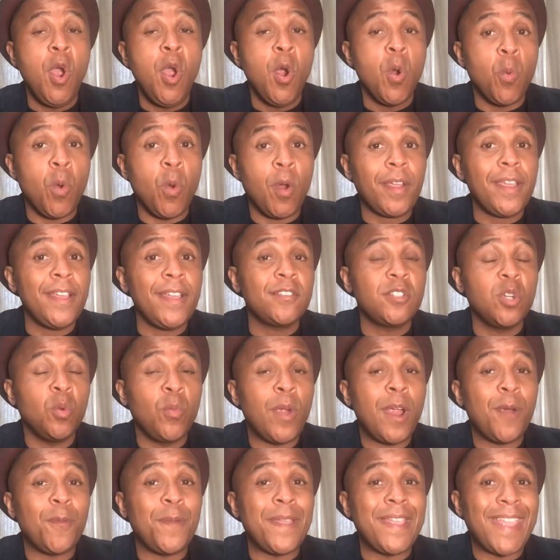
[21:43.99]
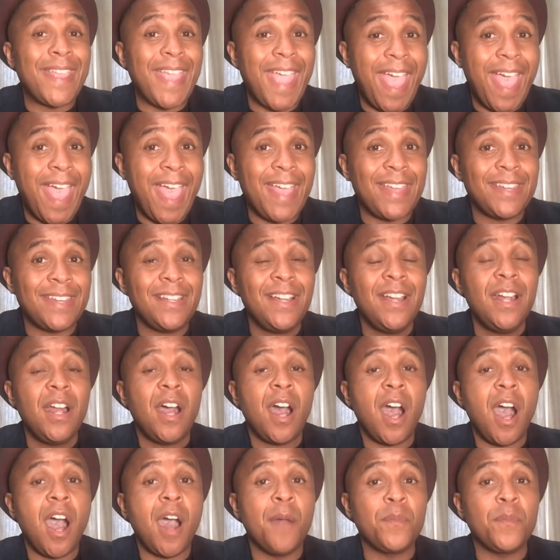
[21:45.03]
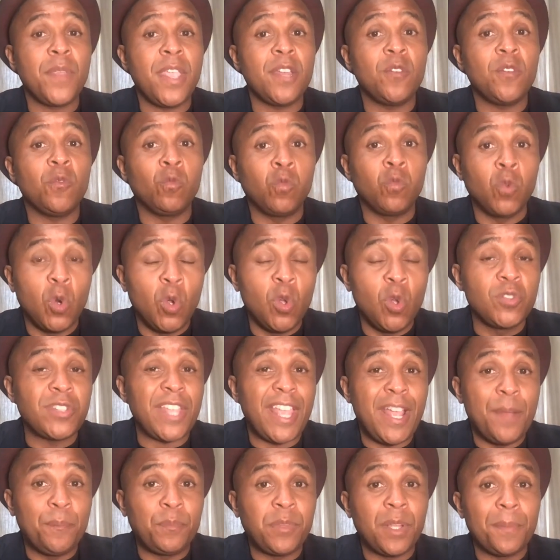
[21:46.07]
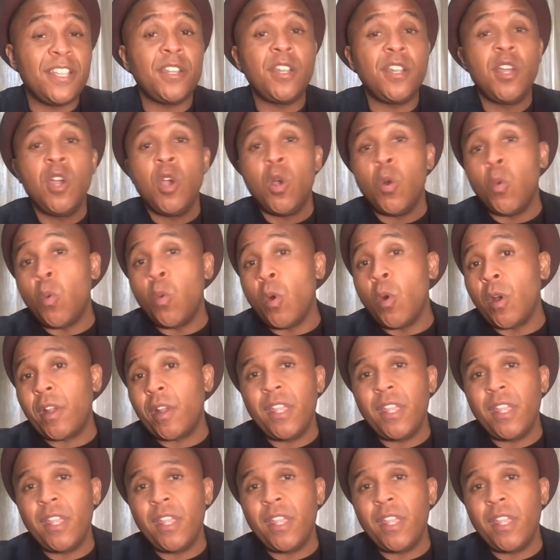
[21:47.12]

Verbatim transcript: working to where we can um, get rules implemented,